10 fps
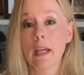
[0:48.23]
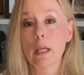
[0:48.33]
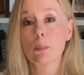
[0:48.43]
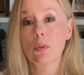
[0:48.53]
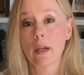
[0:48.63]

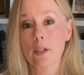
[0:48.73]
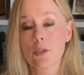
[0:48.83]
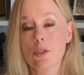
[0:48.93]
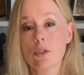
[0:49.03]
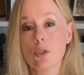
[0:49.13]
and prior
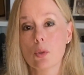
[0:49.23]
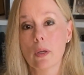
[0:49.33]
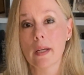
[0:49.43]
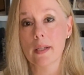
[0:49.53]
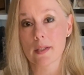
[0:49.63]
to
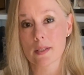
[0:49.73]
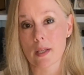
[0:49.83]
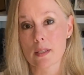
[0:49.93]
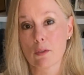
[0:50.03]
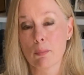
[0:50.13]
any
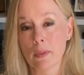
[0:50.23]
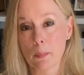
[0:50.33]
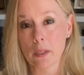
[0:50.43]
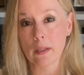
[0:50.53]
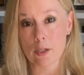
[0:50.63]
excessive
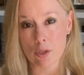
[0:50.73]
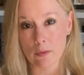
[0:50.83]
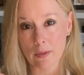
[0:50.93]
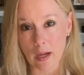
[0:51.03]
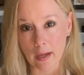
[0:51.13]
manipulation
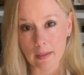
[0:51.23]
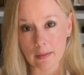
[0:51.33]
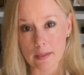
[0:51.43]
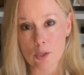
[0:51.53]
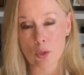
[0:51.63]
of the
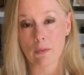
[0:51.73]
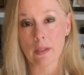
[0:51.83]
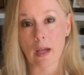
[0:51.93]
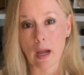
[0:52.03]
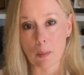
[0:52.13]
eyelids or of
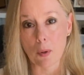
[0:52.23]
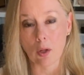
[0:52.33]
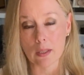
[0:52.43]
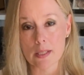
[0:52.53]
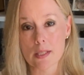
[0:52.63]
the
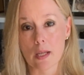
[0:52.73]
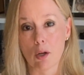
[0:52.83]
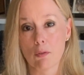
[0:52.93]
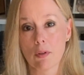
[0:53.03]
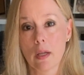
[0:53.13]
eyeball itself.